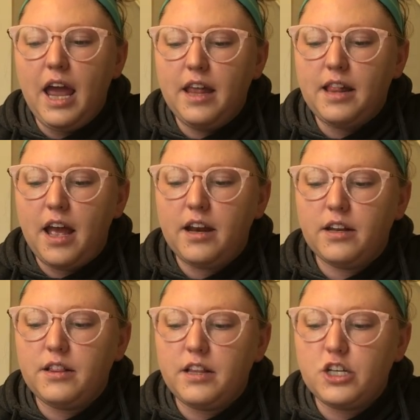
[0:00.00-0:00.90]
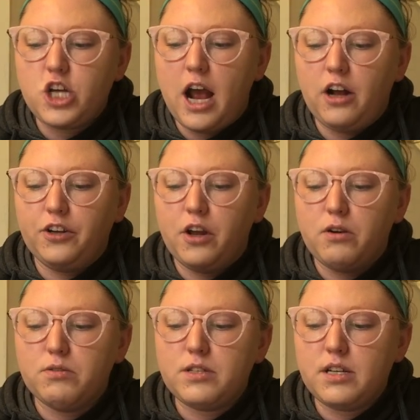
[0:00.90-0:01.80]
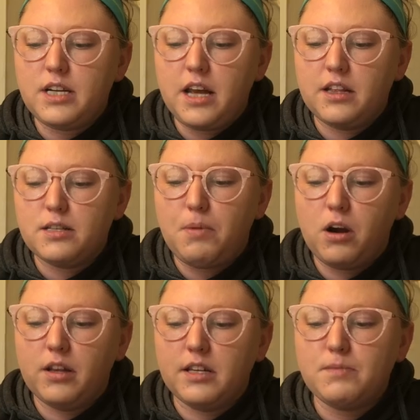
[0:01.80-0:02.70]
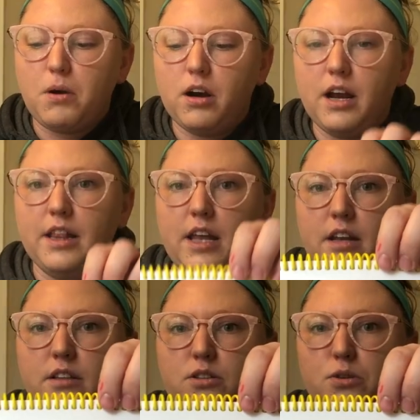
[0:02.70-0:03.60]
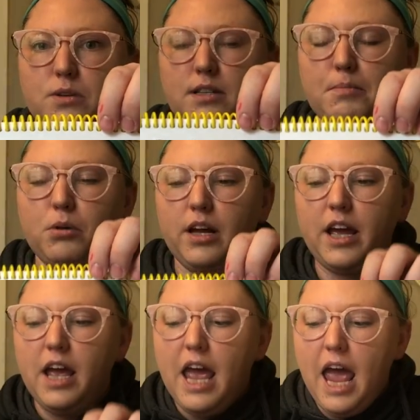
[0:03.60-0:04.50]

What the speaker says: and then the child knows to take this part and then to assemble it.